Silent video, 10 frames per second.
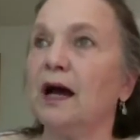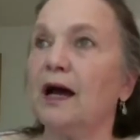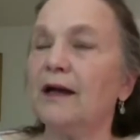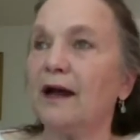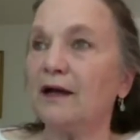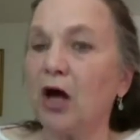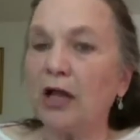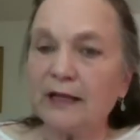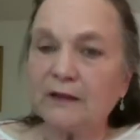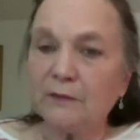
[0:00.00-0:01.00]
I
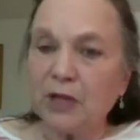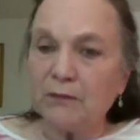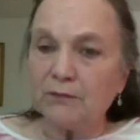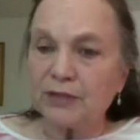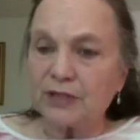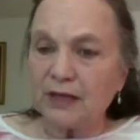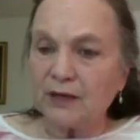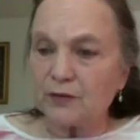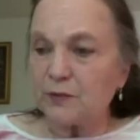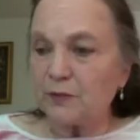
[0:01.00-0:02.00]
call it the meat and
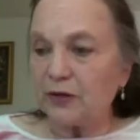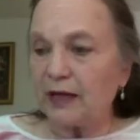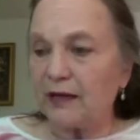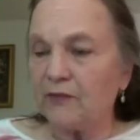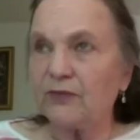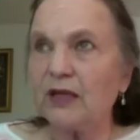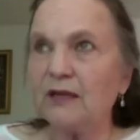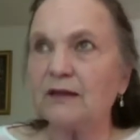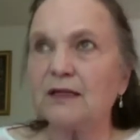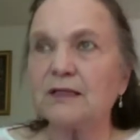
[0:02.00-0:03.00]
potatoes book. I don't
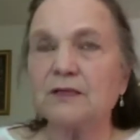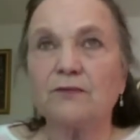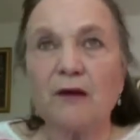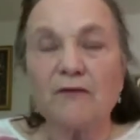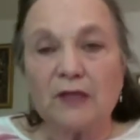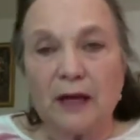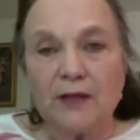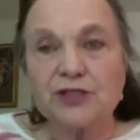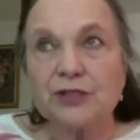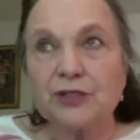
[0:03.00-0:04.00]
think that it's a
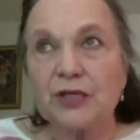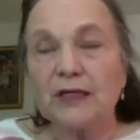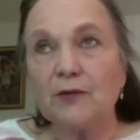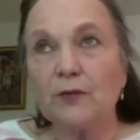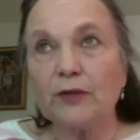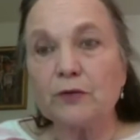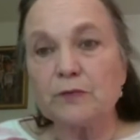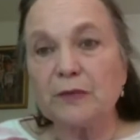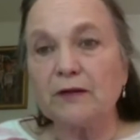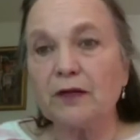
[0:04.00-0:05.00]
revelation to anyone
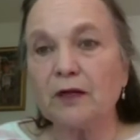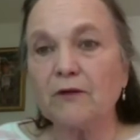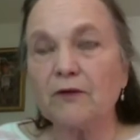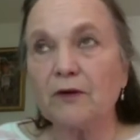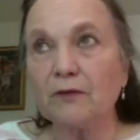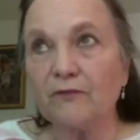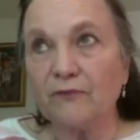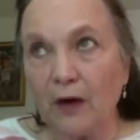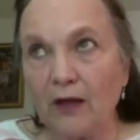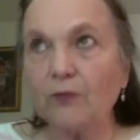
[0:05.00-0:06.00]
who's been
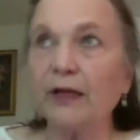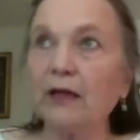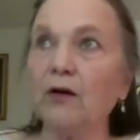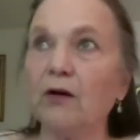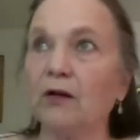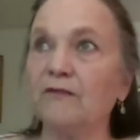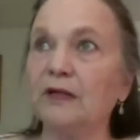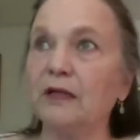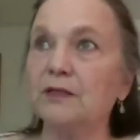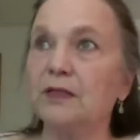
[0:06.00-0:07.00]
following all of
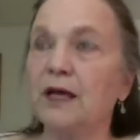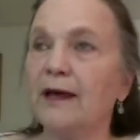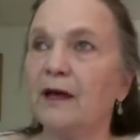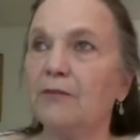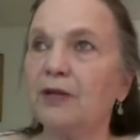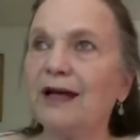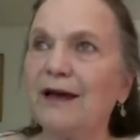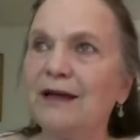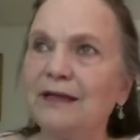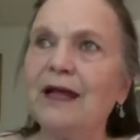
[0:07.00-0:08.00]
this. But
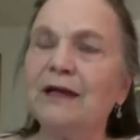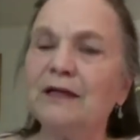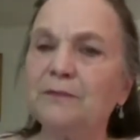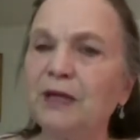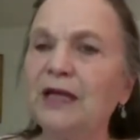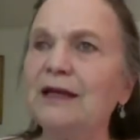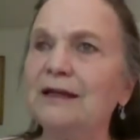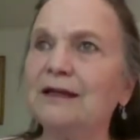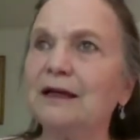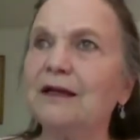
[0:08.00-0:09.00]
it needed to be
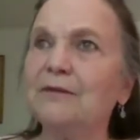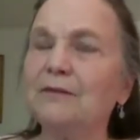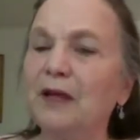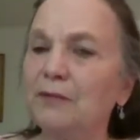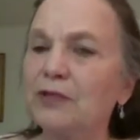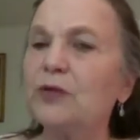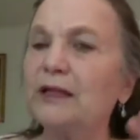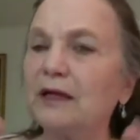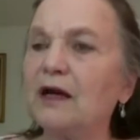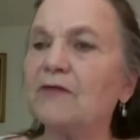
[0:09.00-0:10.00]
in
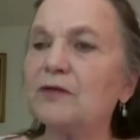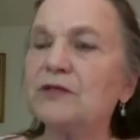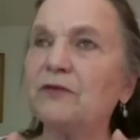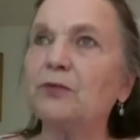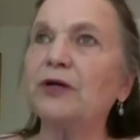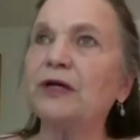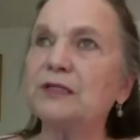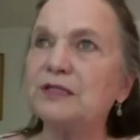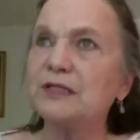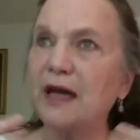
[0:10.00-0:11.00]
between the covers of a book
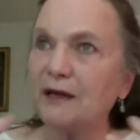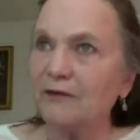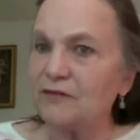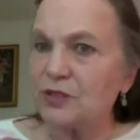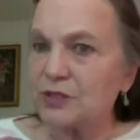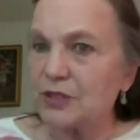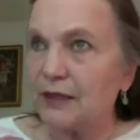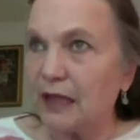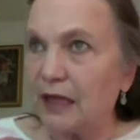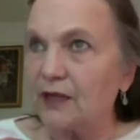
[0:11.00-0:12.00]
instead of just
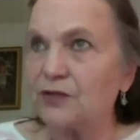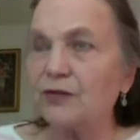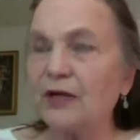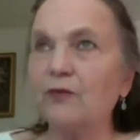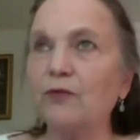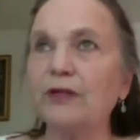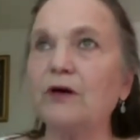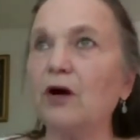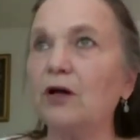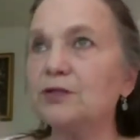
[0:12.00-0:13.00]
on the internet with
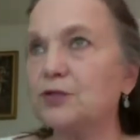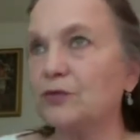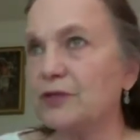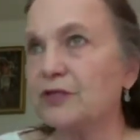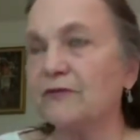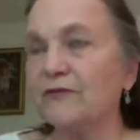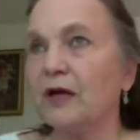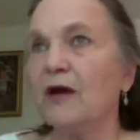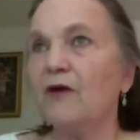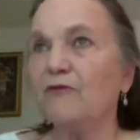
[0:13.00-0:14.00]
all sorts of
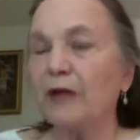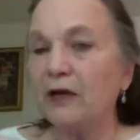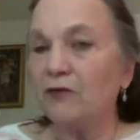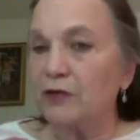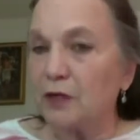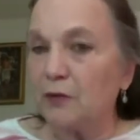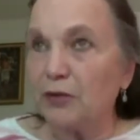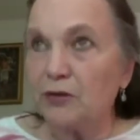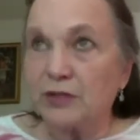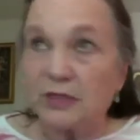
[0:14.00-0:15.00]
flagrant
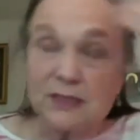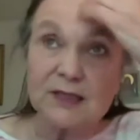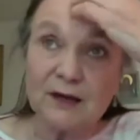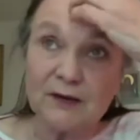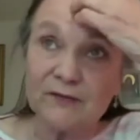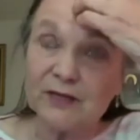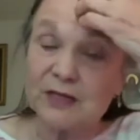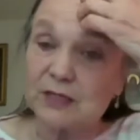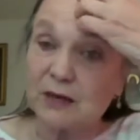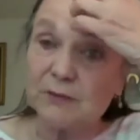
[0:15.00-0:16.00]
abuses of
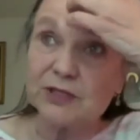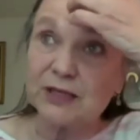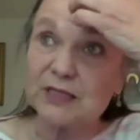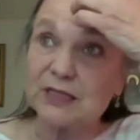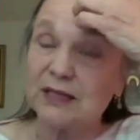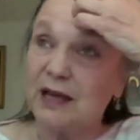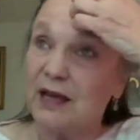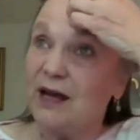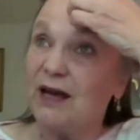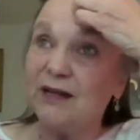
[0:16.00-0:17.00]
the subjects
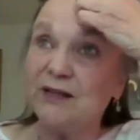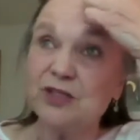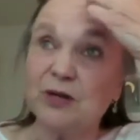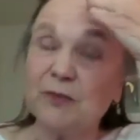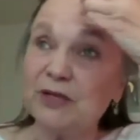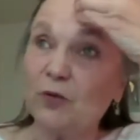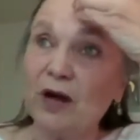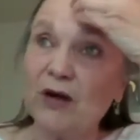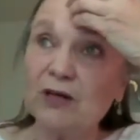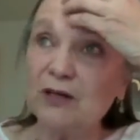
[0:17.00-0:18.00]
and jumping to
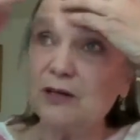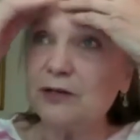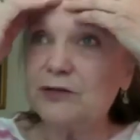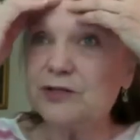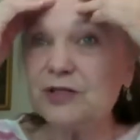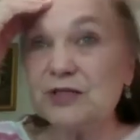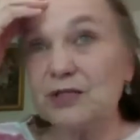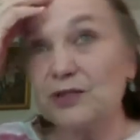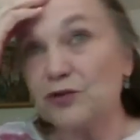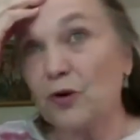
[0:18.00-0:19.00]
wild conclusions
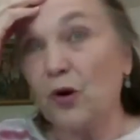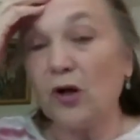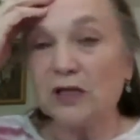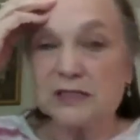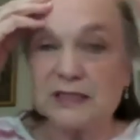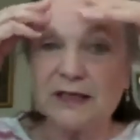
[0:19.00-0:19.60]
and trolls.